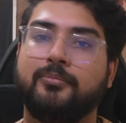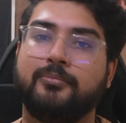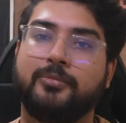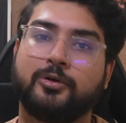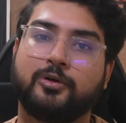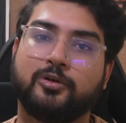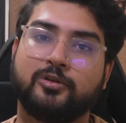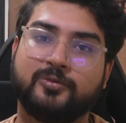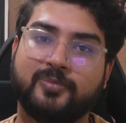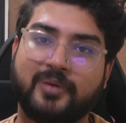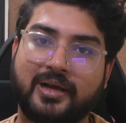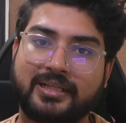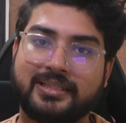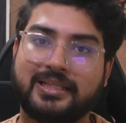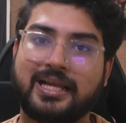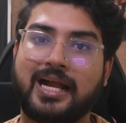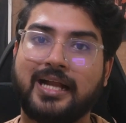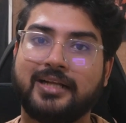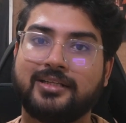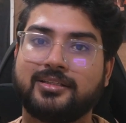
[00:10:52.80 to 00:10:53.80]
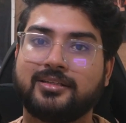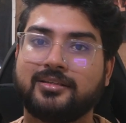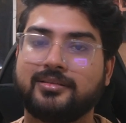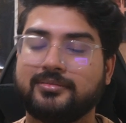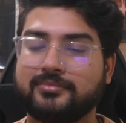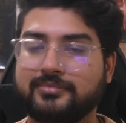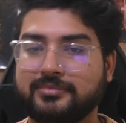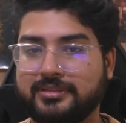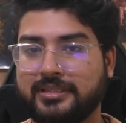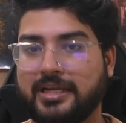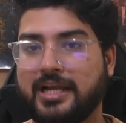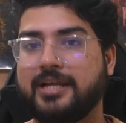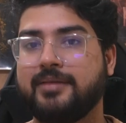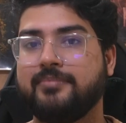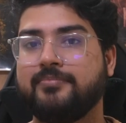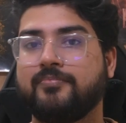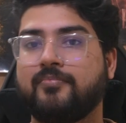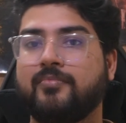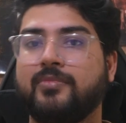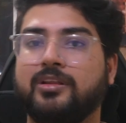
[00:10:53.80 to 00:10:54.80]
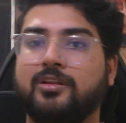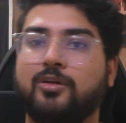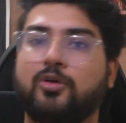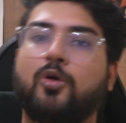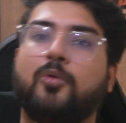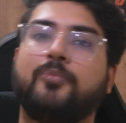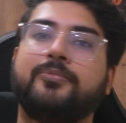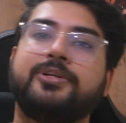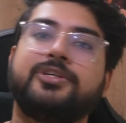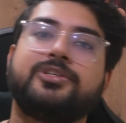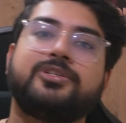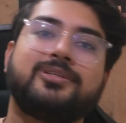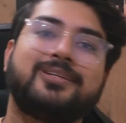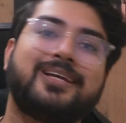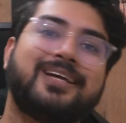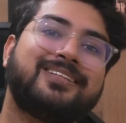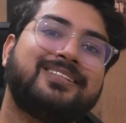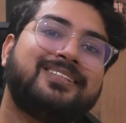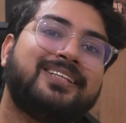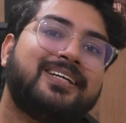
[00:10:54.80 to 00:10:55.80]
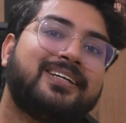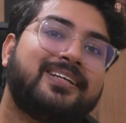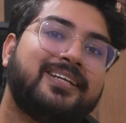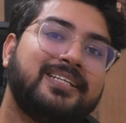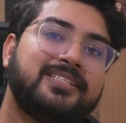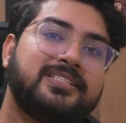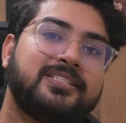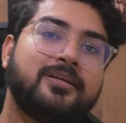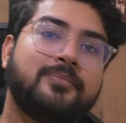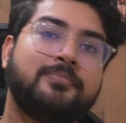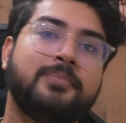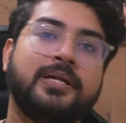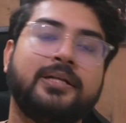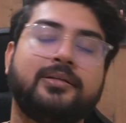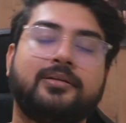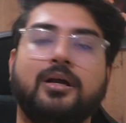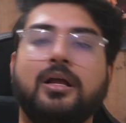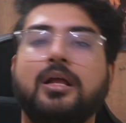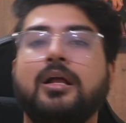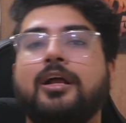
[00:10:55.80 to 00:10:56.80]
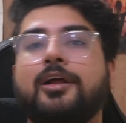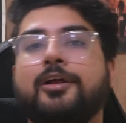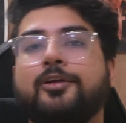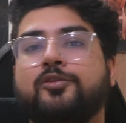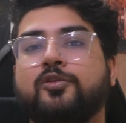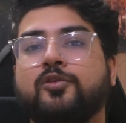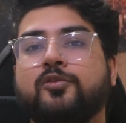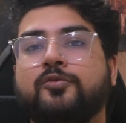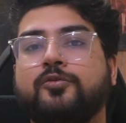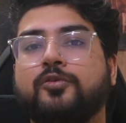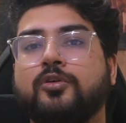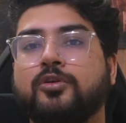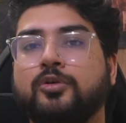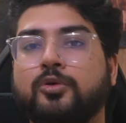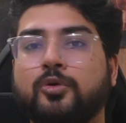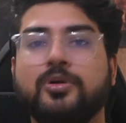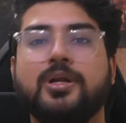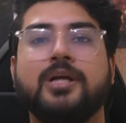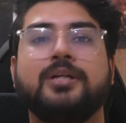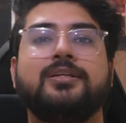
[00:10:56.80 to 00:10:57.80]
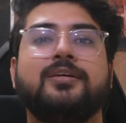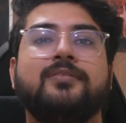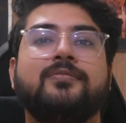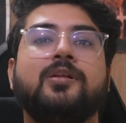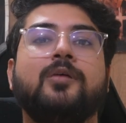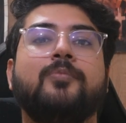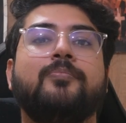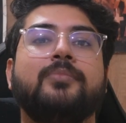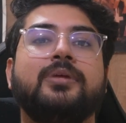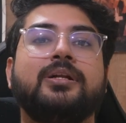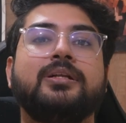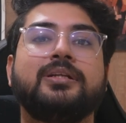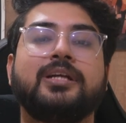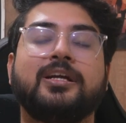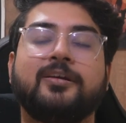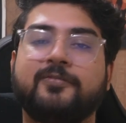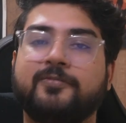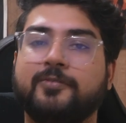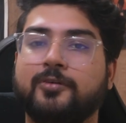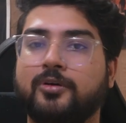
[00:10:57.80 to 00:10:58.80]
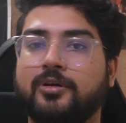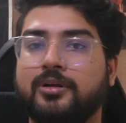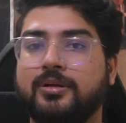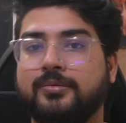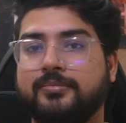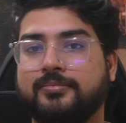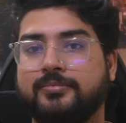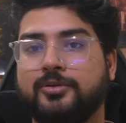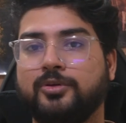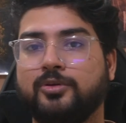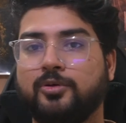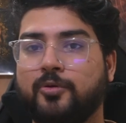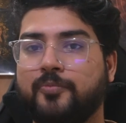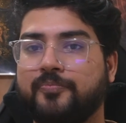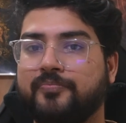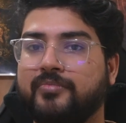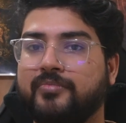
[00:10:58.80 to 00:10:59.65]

because by that time the competition has decreased a bit so if you're good at development if you're you know